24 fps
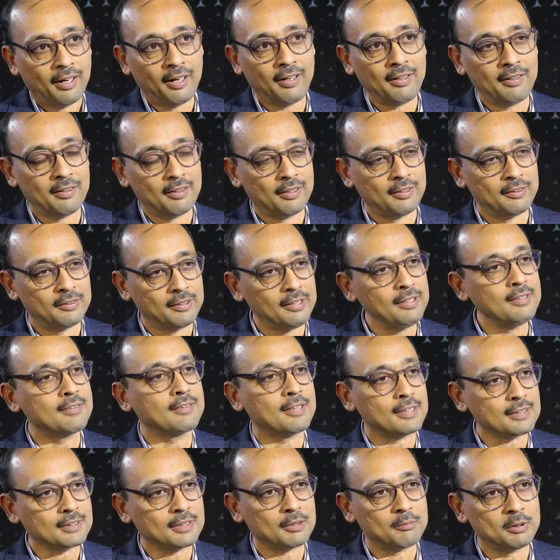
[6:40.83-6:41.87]
and these
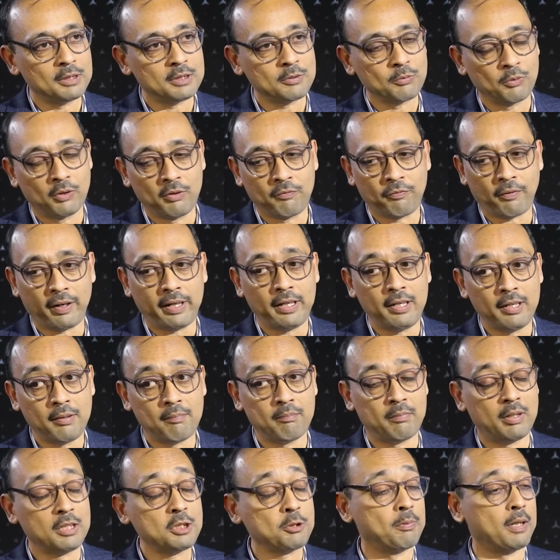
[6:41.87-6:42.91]
customers would find a
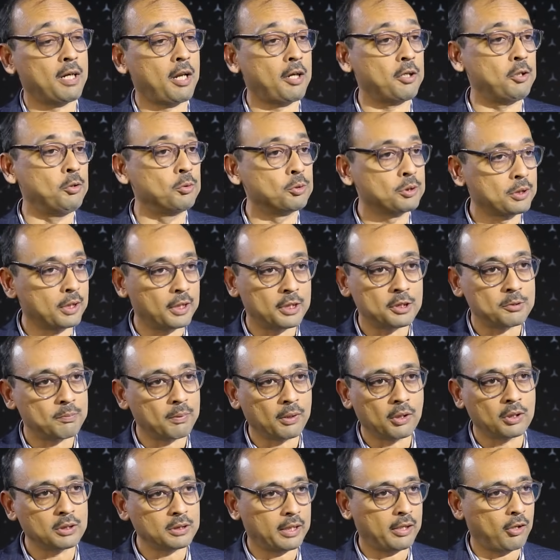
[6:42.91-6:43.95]
much better use case
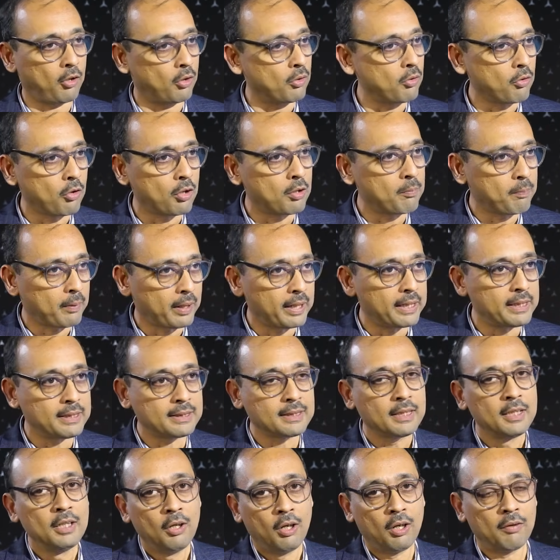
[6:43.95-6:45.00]
because an on-road
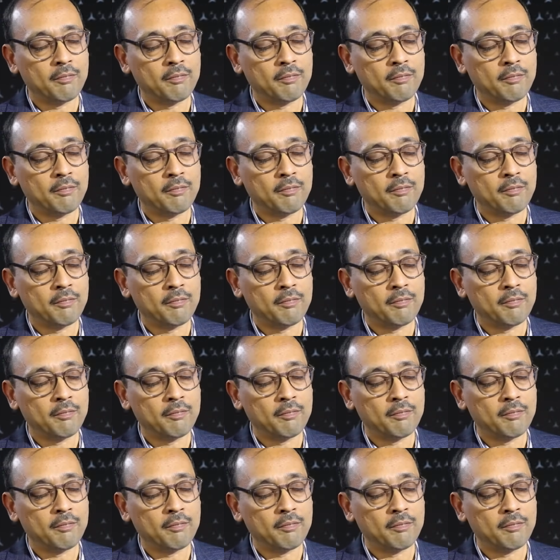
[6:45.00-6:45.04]
price